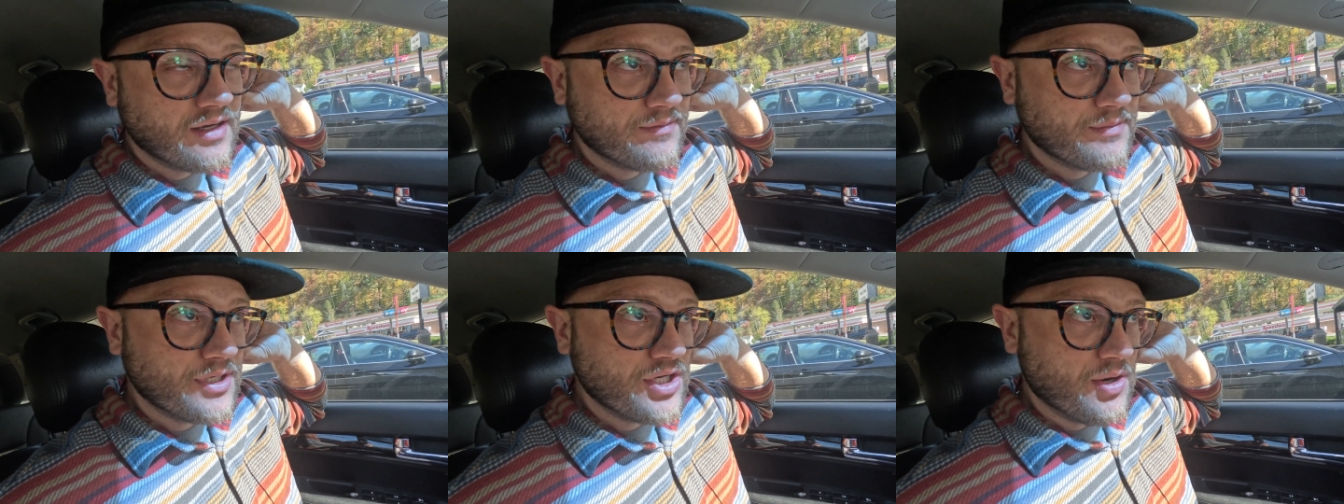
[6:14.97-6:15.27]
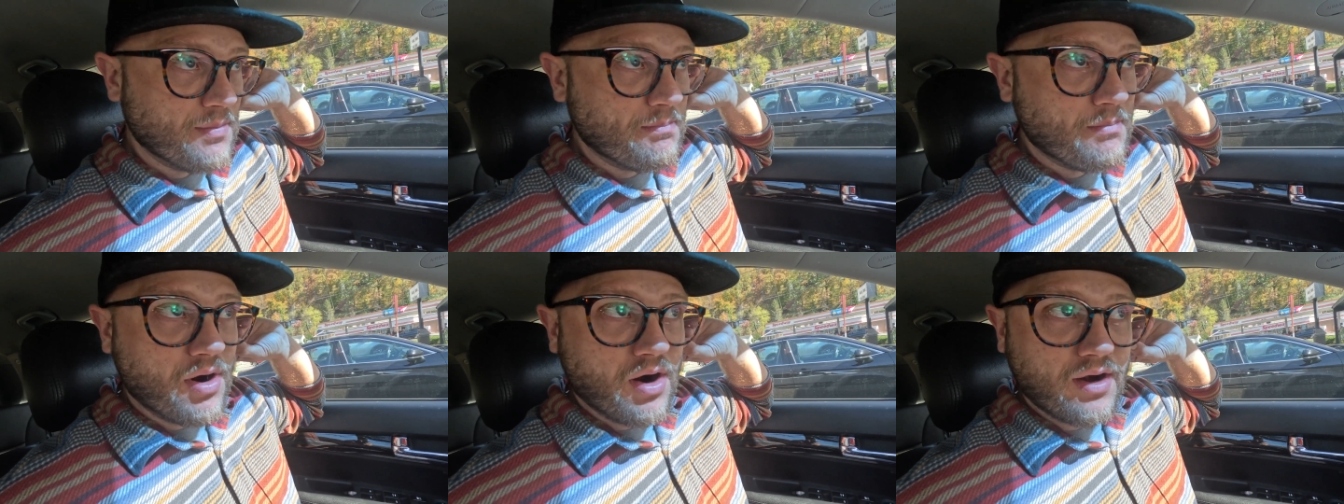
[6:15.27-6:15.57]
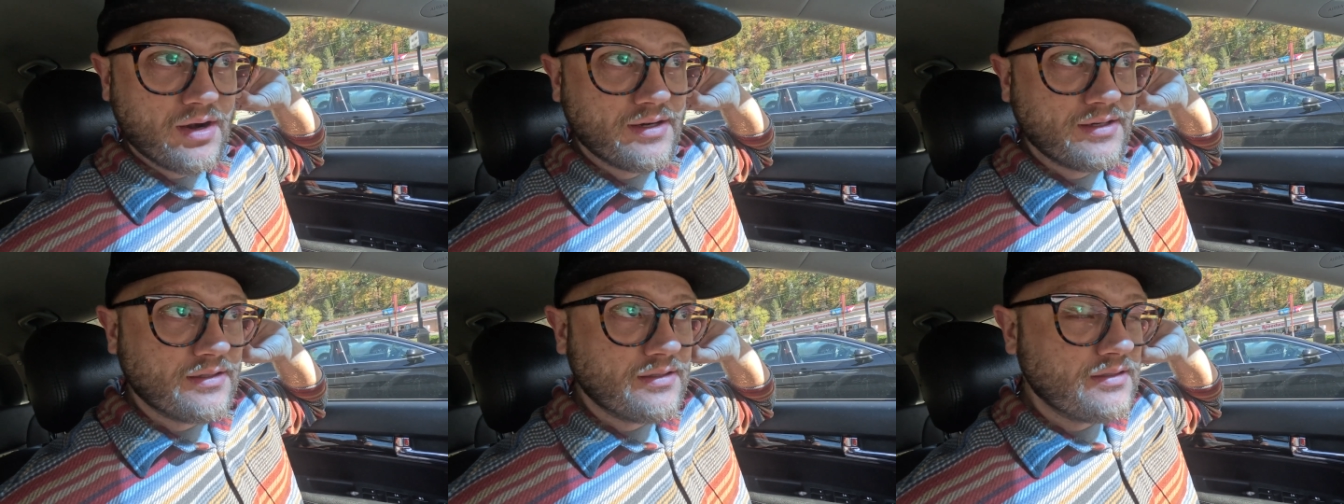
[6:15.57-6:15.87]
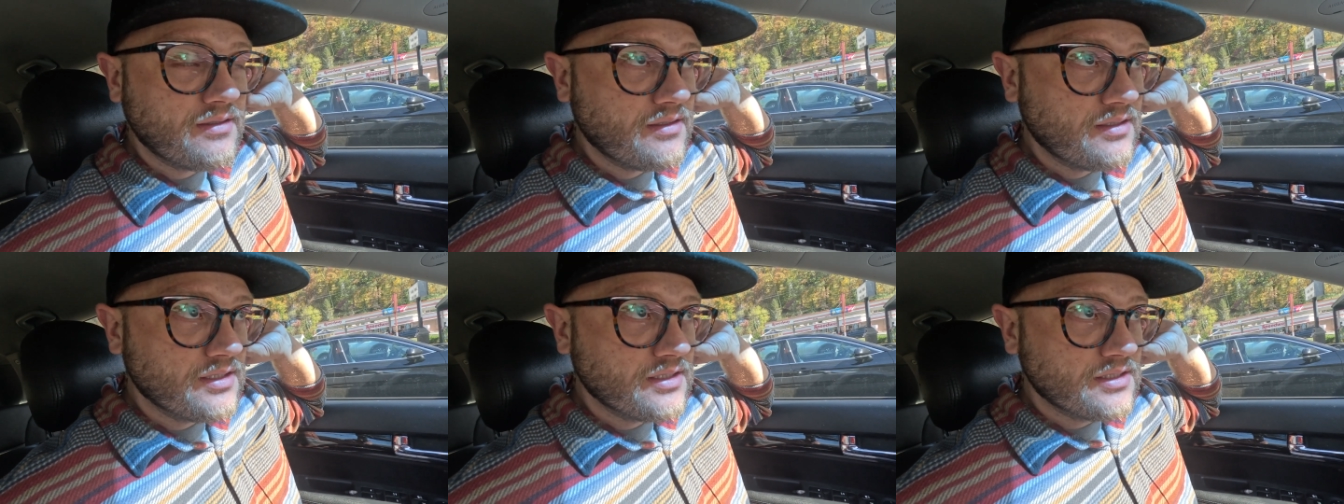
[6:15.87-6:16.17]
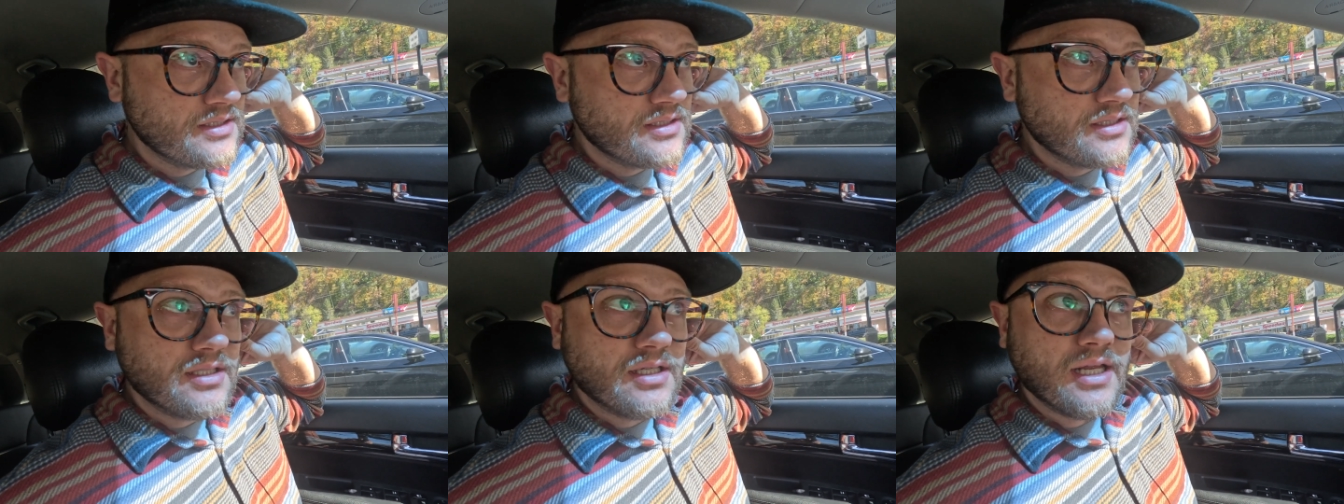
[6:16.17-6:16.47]
I've been to Martin,
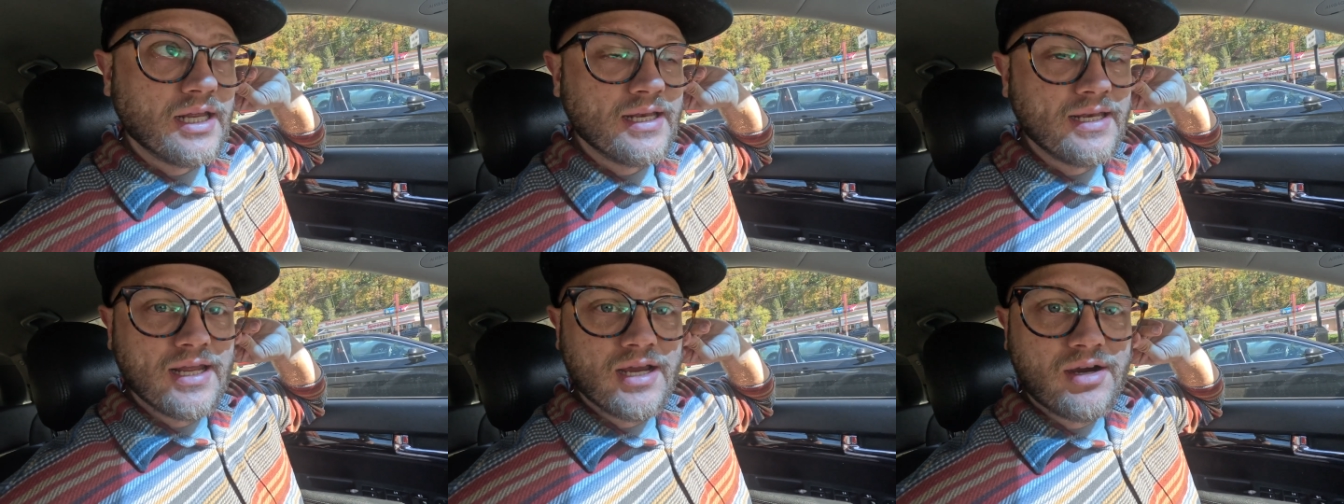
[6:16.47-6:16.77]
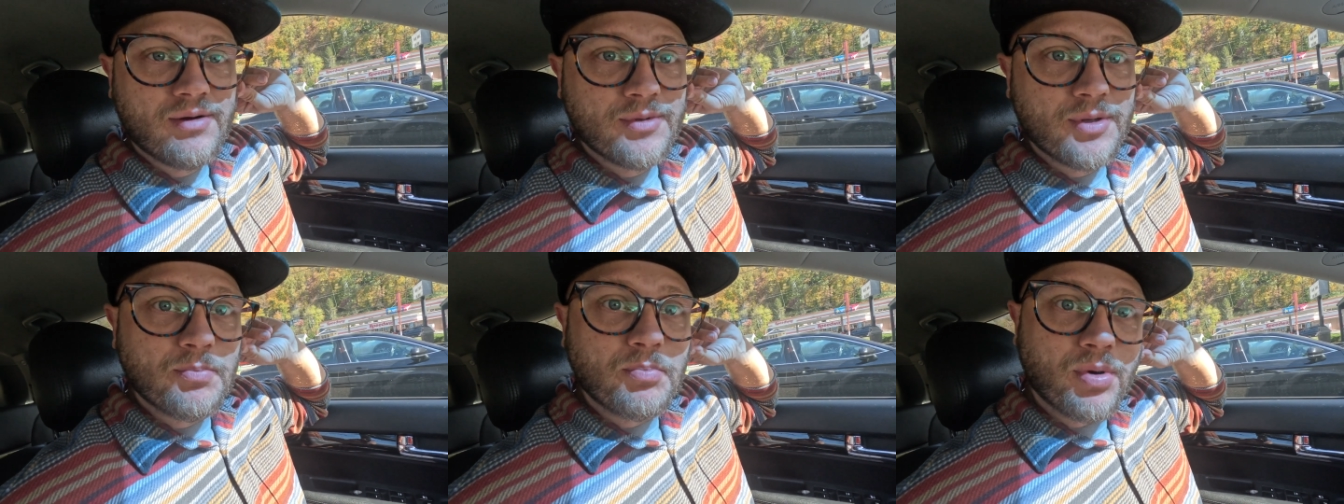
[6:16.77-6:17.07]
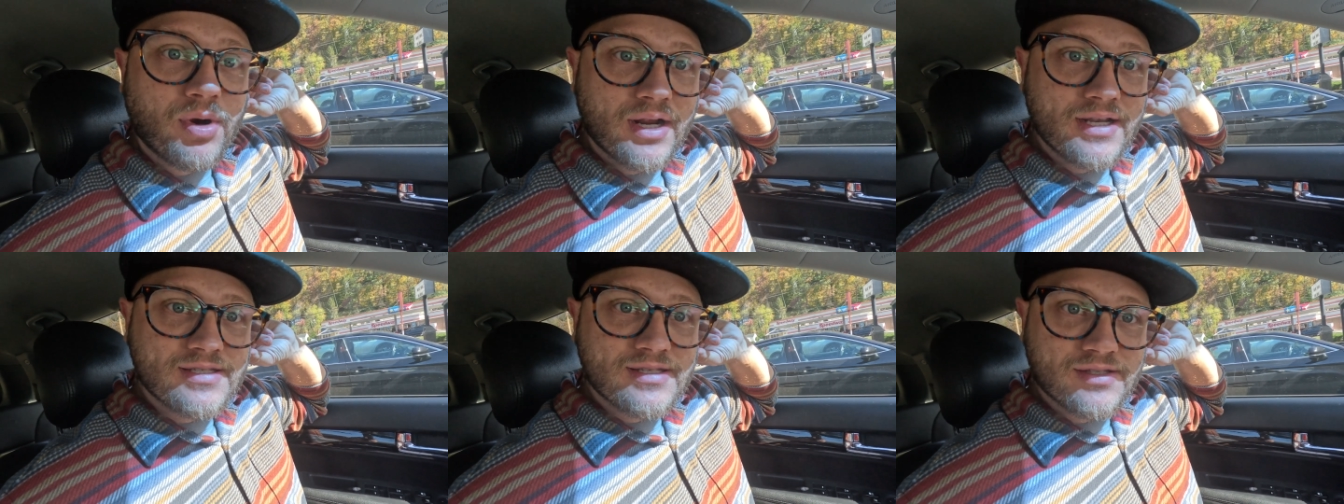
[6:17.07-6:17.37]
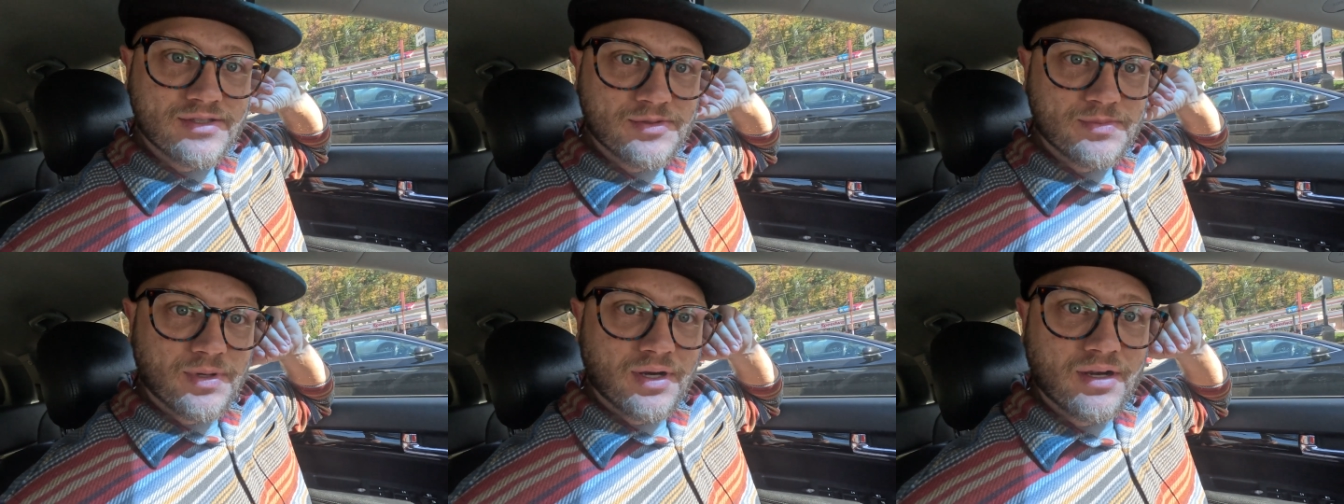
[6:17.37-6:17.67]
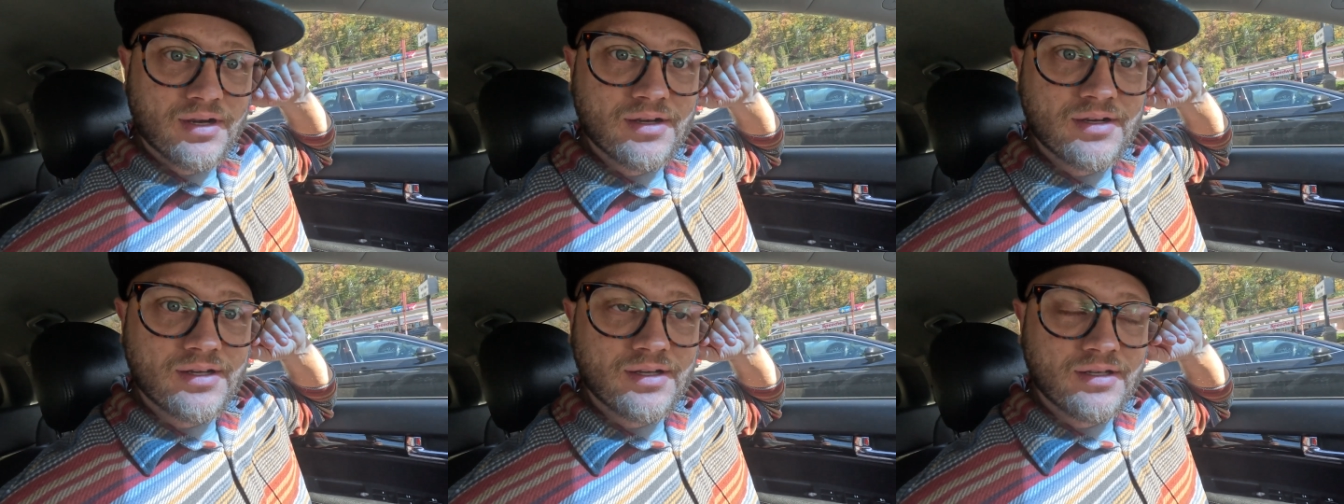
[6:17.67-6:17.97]
and now I'm in
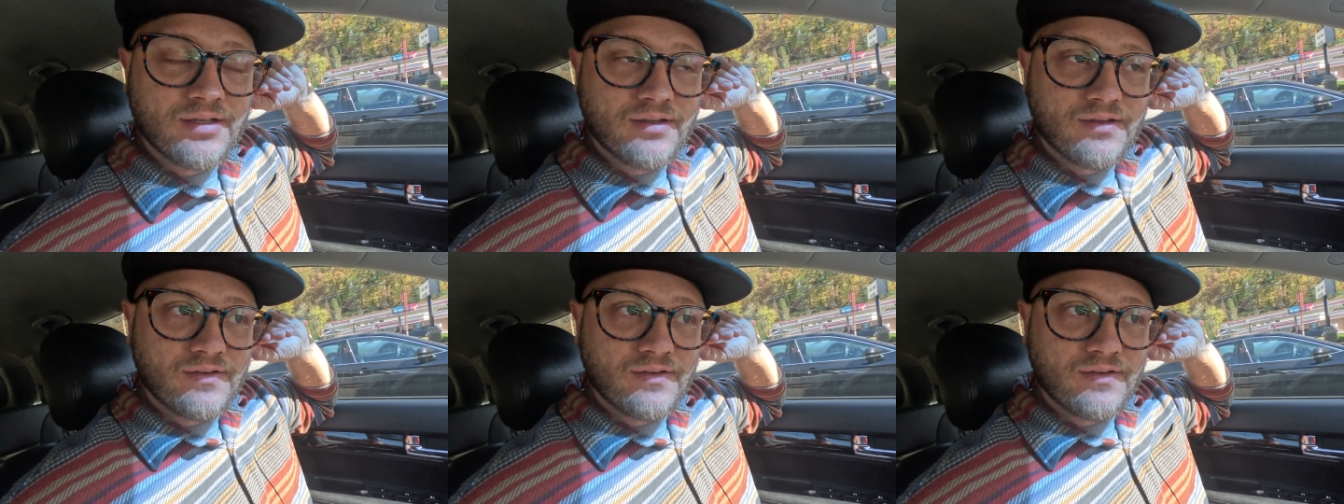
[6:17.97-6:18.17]
Prestonsburg.